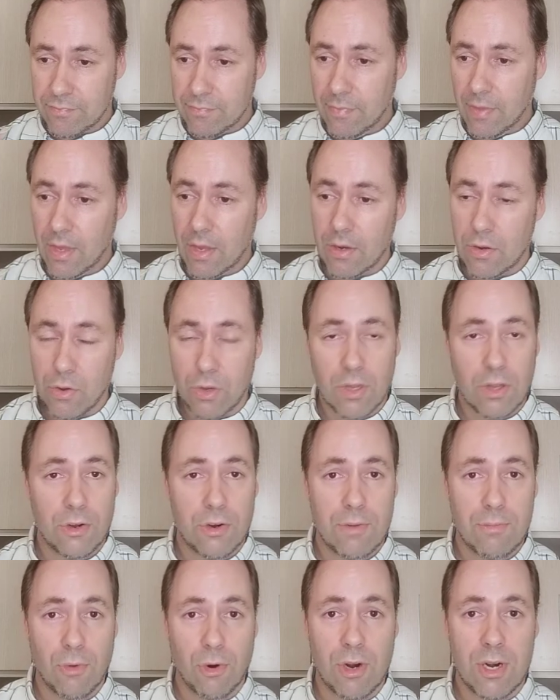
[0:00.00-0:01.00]
you can learn
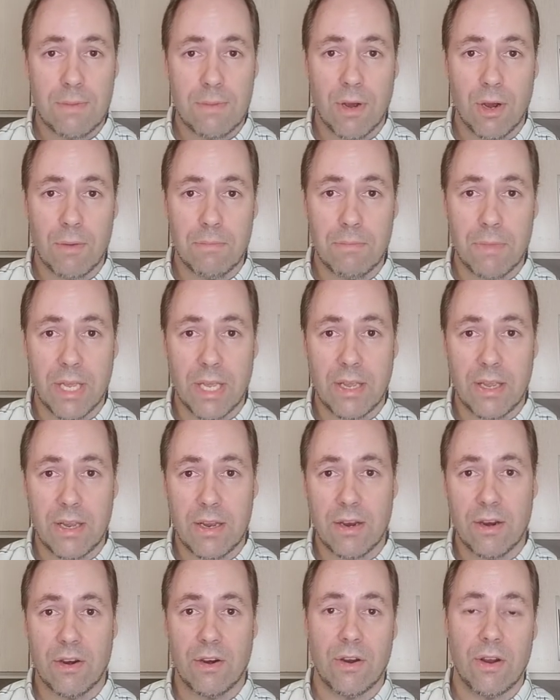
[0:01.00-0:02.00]
more about me
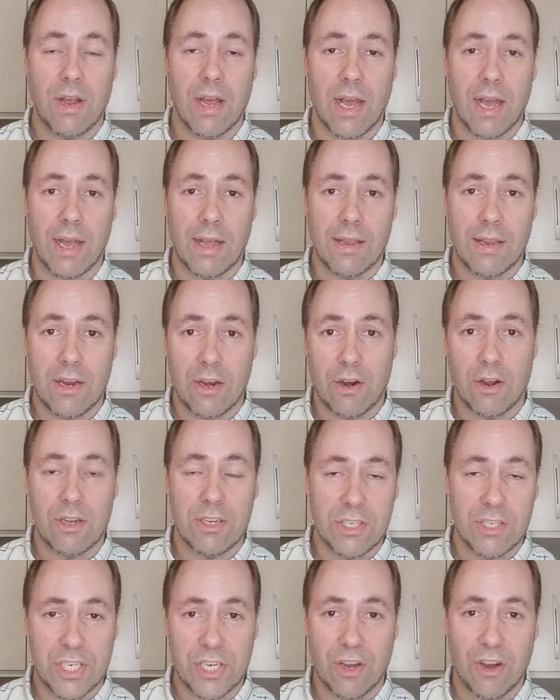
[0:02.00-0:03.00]
here at
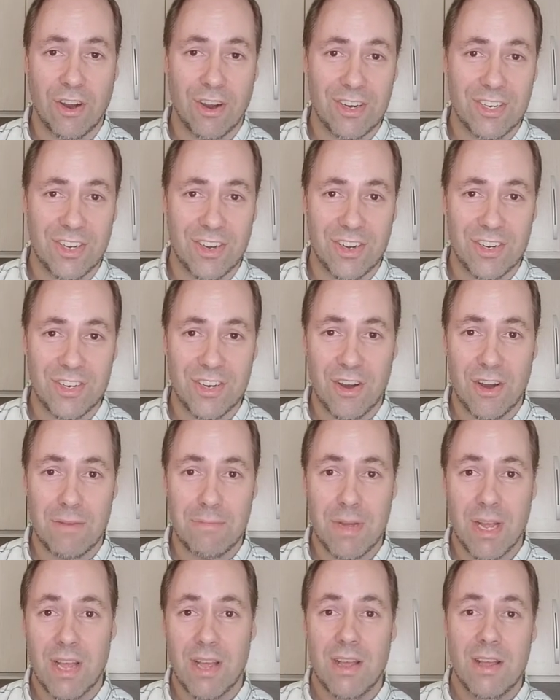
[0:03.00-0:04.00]
KeironGHogg.com.
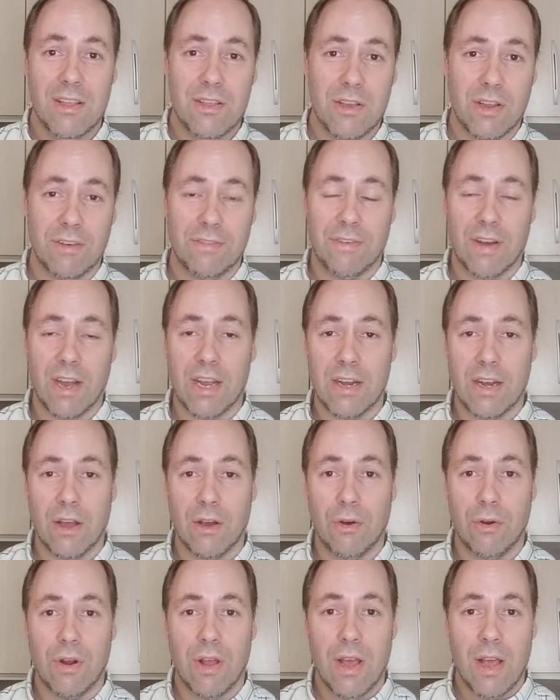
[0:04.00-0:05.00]
You can find
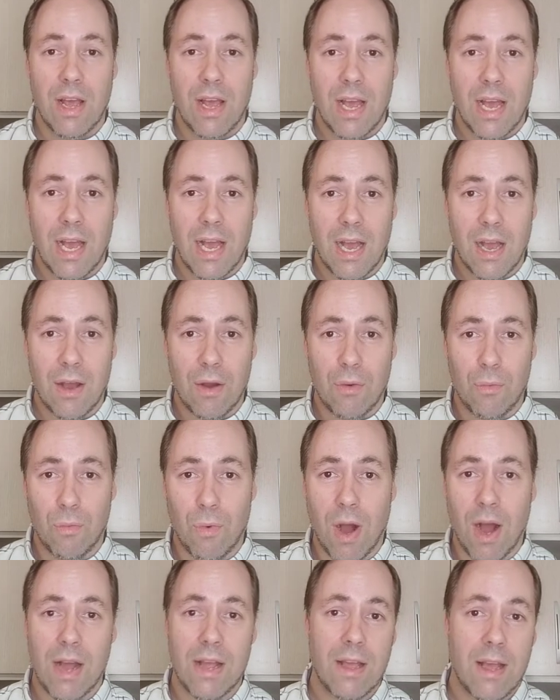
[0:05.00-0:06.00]
out
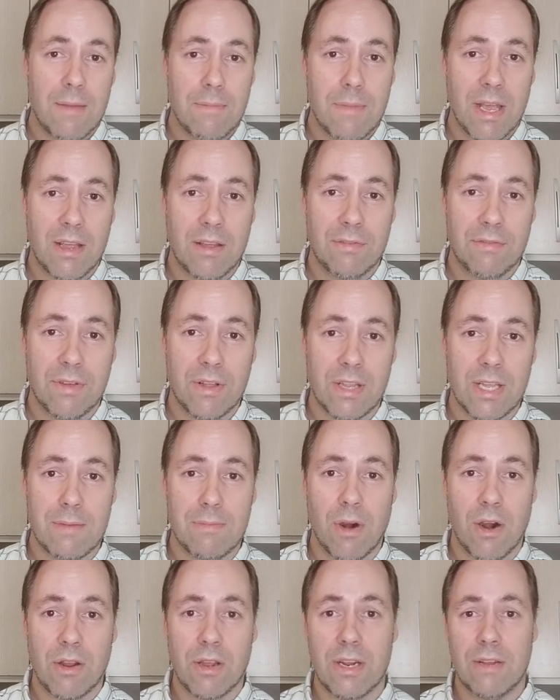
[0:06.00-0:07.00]
why I make affiliate
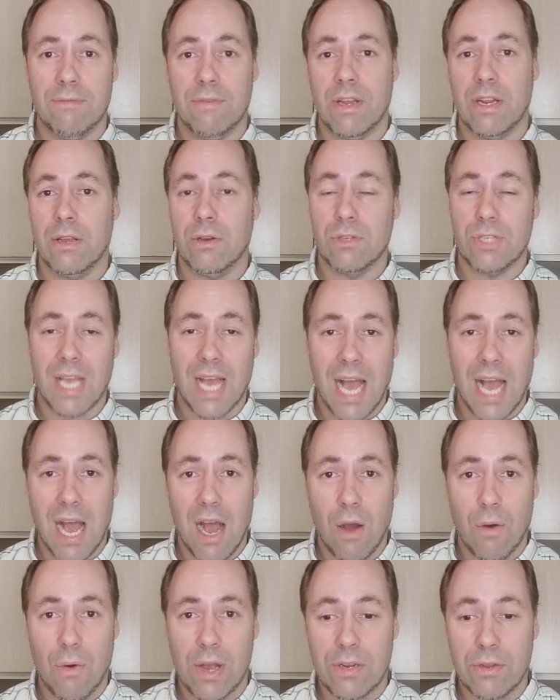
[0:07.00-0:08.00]
marketing videos, how
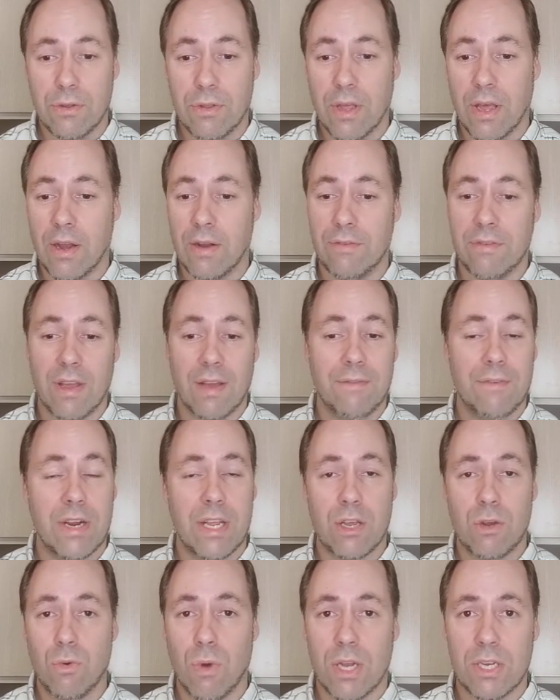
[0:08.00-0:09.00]
I do that. If you have any
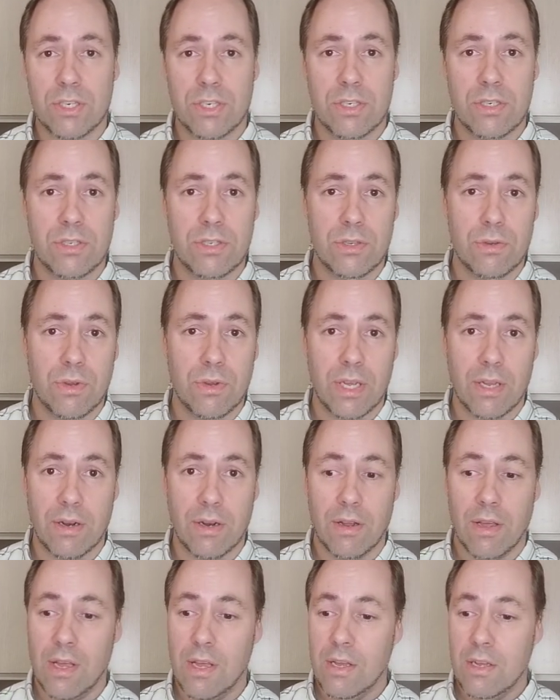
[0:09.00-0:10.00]
questions, you can
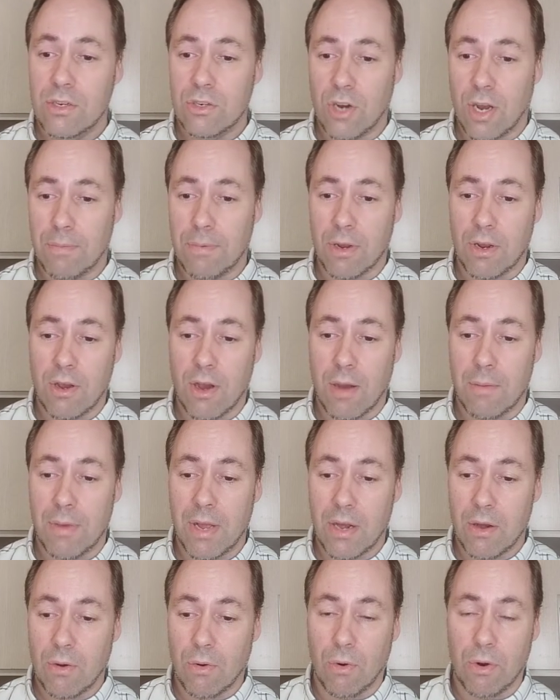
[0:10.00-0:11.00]
drop a comment
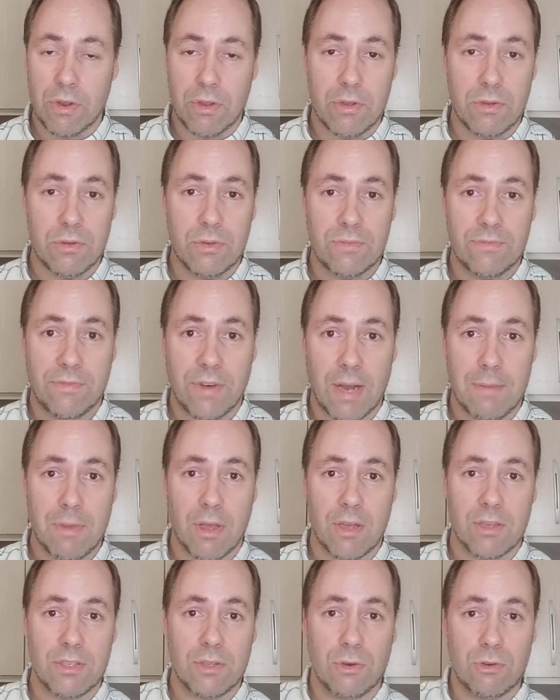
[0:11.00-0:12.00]
or find me on
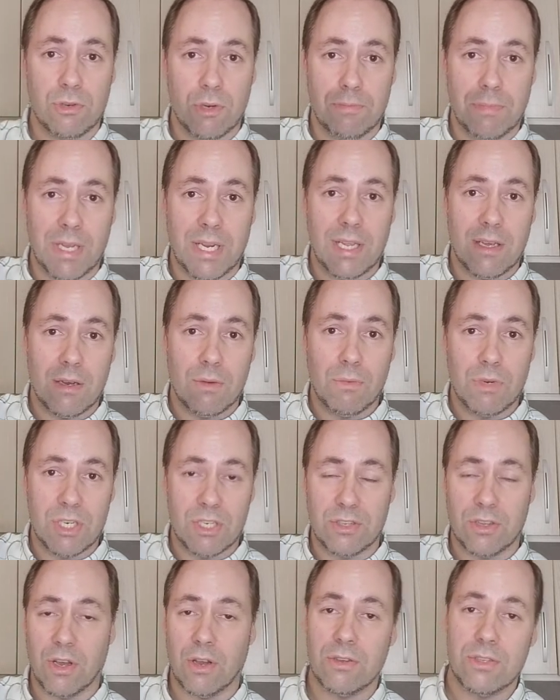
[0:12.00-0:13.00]
social media, which is
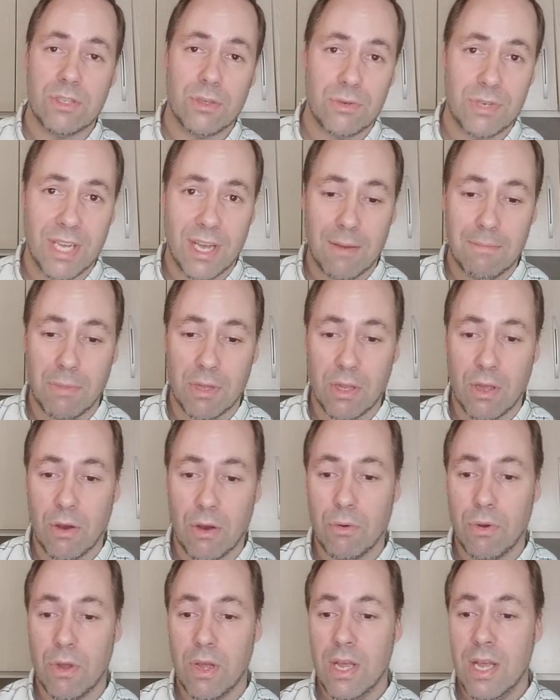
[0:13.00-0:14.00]
also down
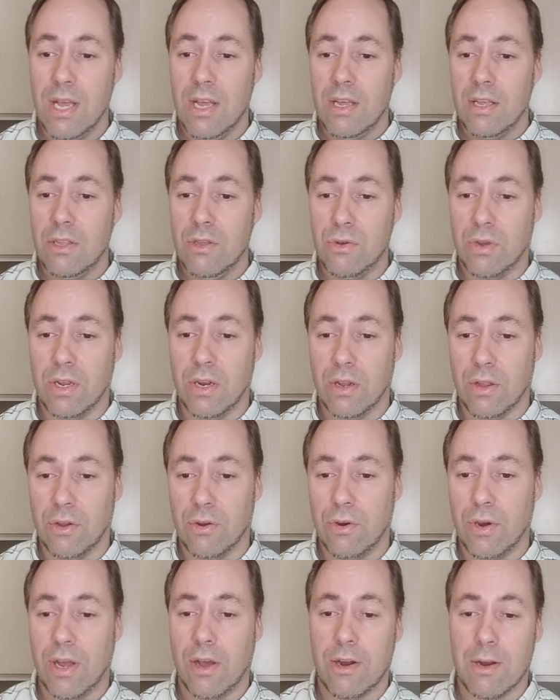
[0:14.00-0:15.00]
below. You can
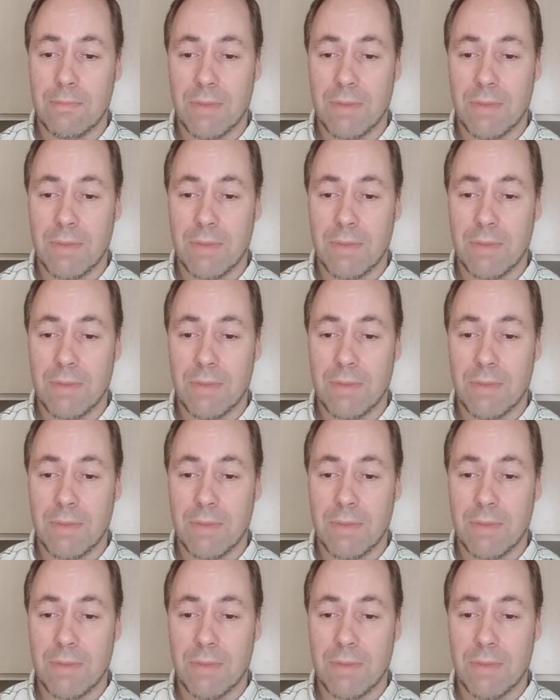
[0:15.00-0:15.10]
learn how to make